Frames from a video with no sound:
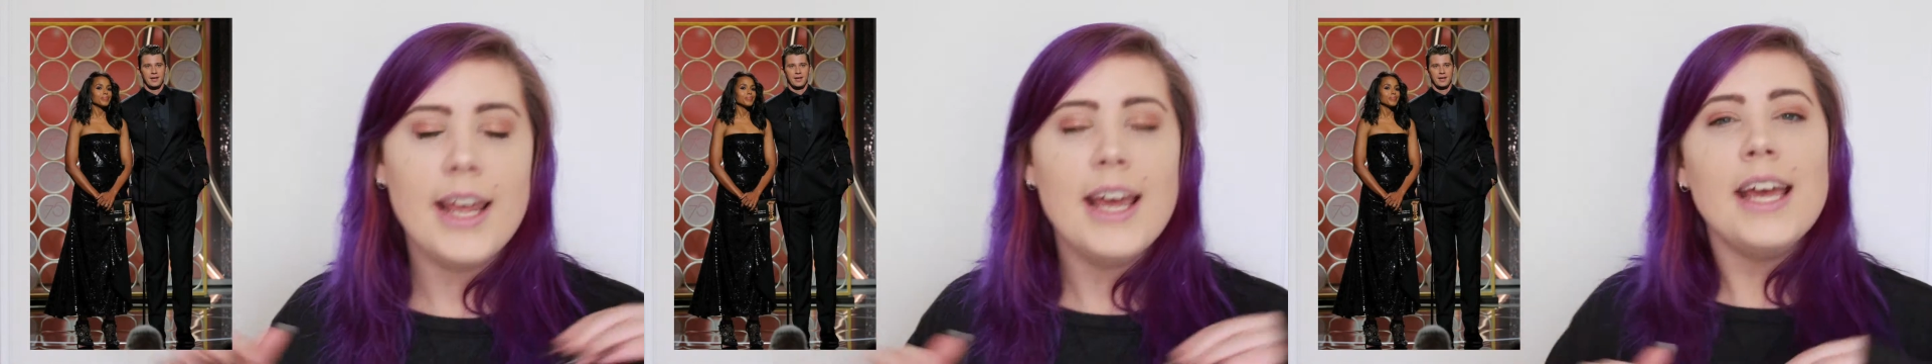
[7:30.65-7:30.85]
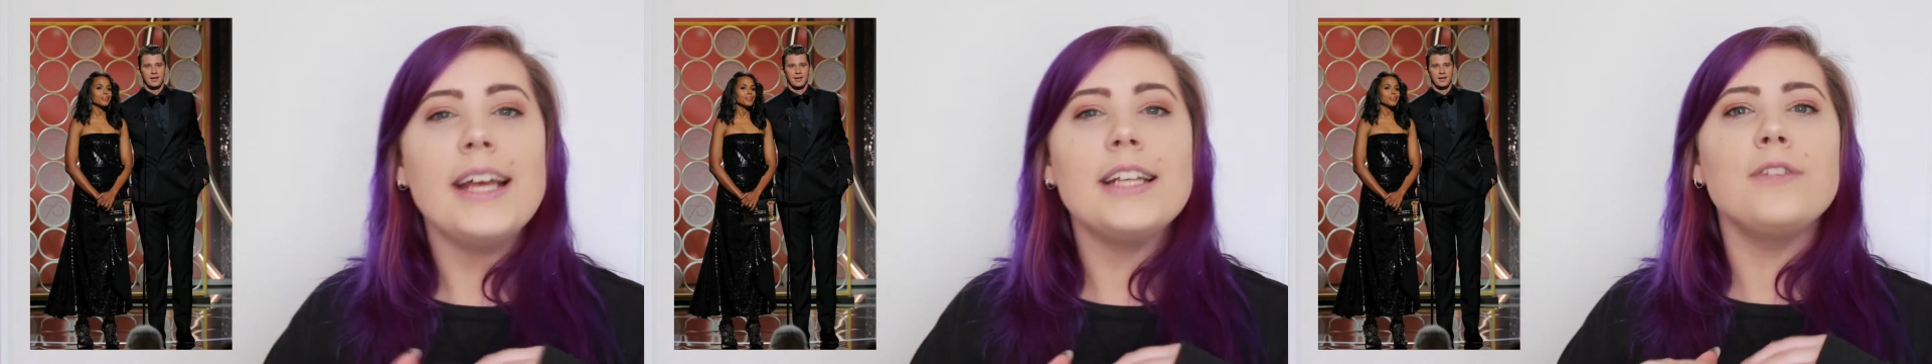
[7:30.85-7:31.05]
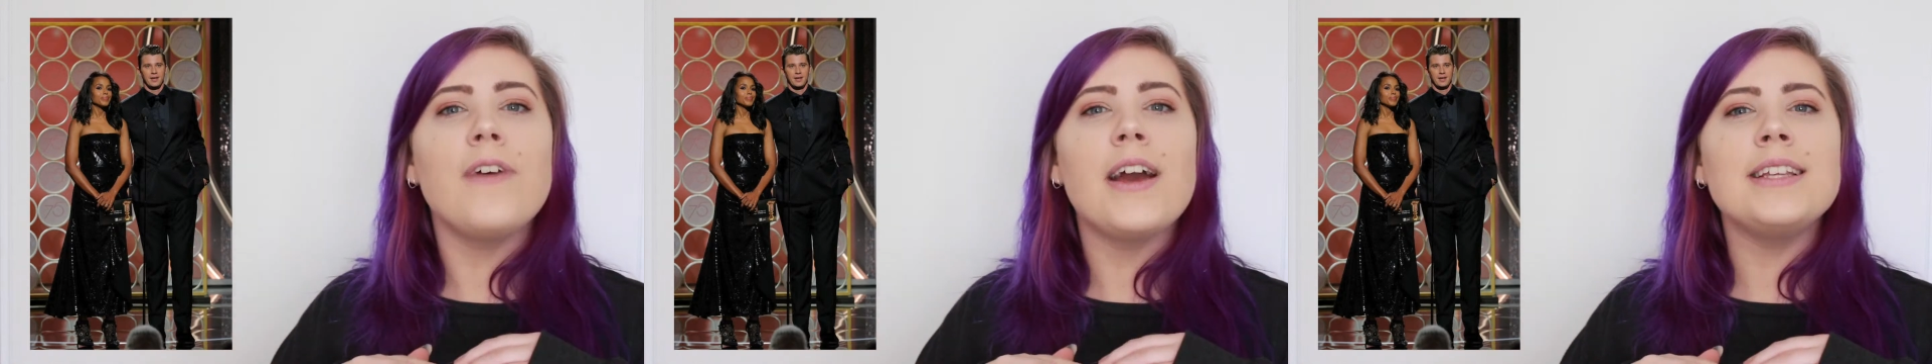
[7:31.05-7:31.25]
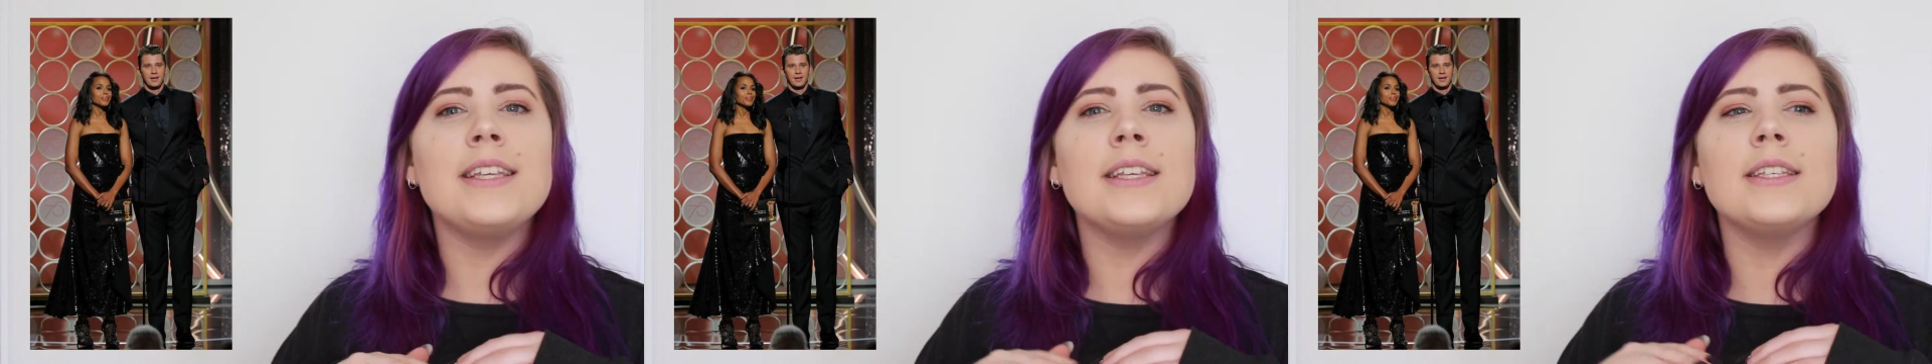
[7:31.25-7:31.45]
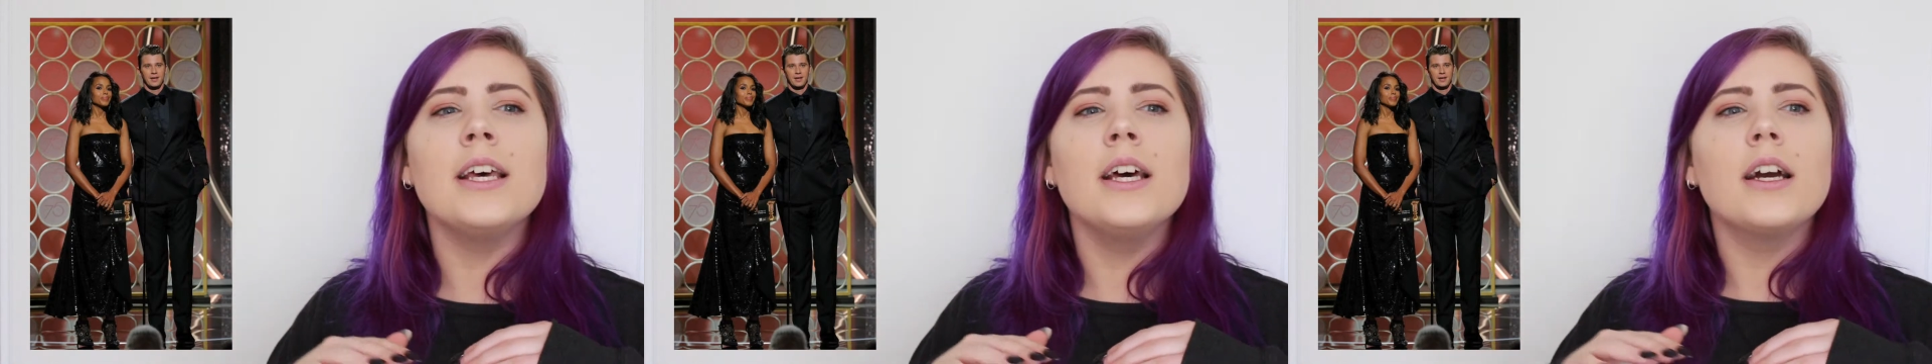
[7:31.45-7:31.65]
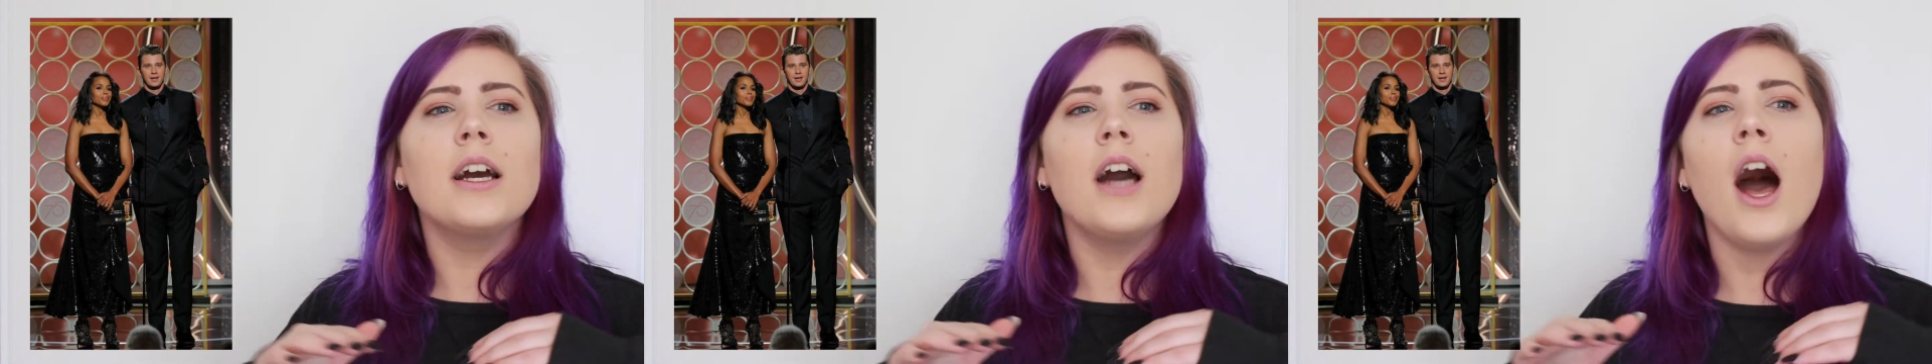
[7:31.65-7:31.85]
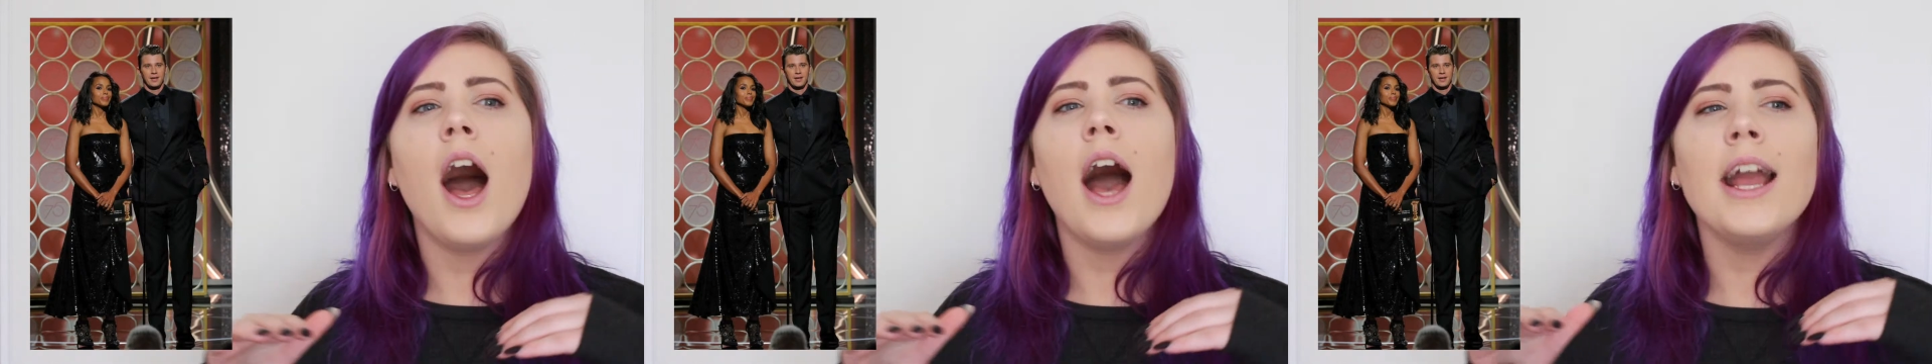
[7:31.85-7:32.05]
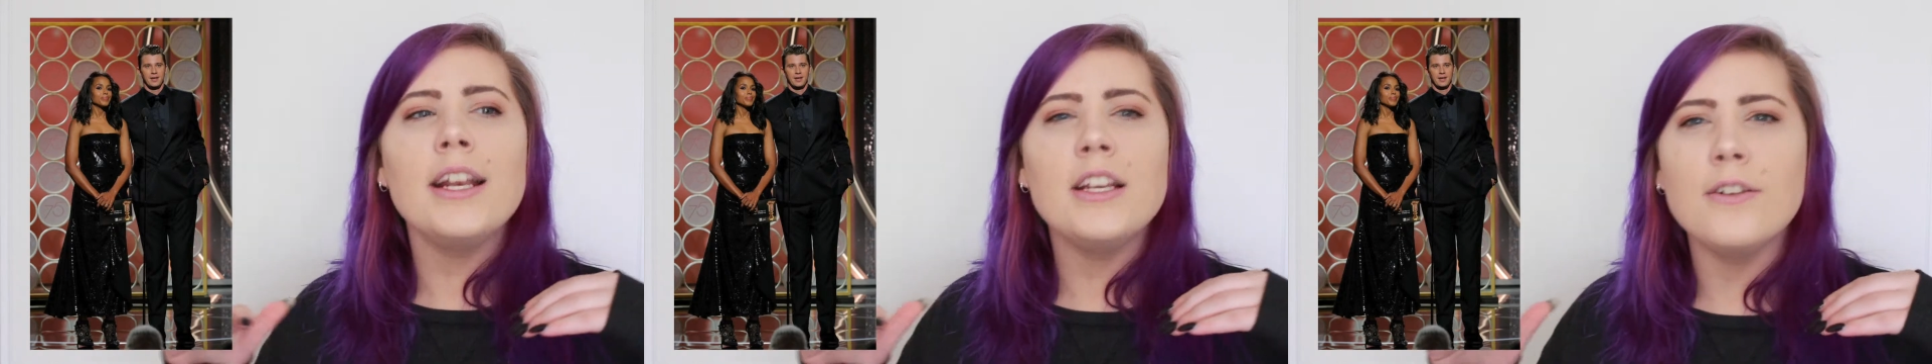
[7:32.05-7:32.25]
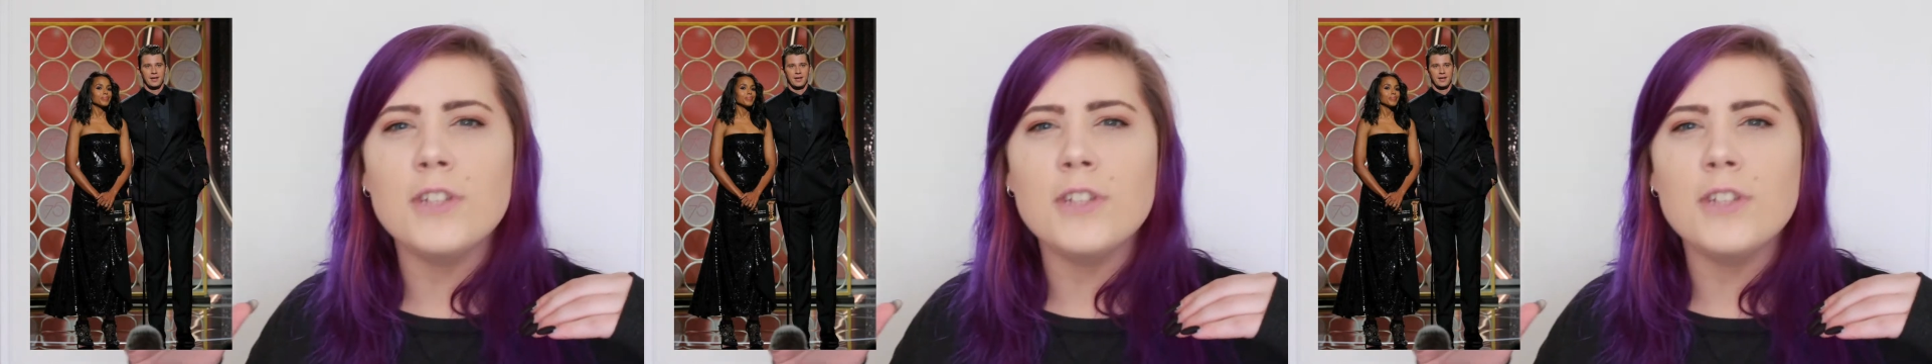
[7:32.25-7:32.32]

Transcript: His face is kind